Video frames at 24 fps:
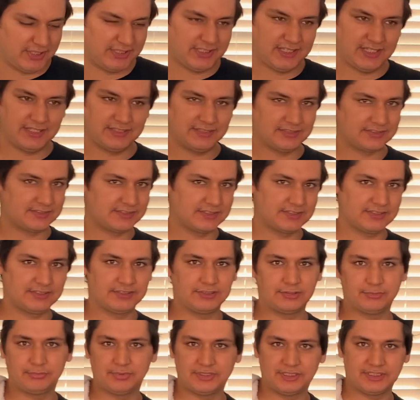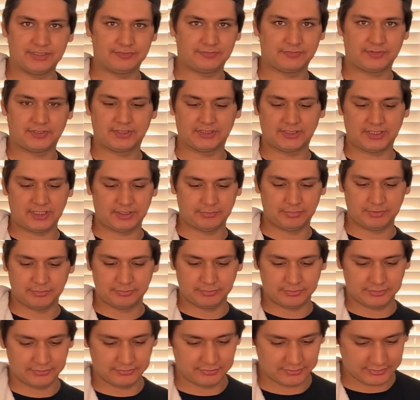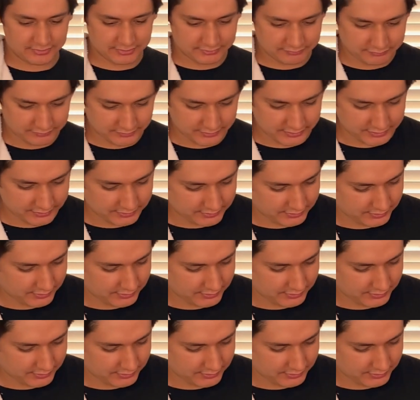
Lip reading: dad does it a little bit different. A lot of people do it different.